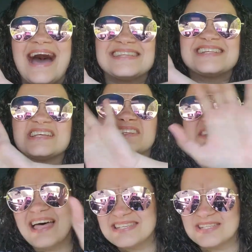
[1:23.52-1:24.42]
a
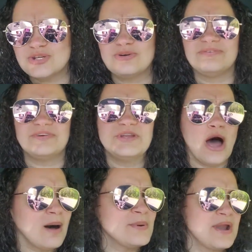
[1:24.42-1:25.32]
celestial
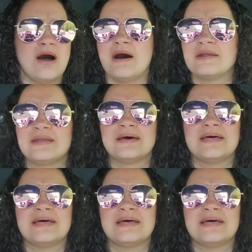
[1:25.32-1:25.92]
phenomenon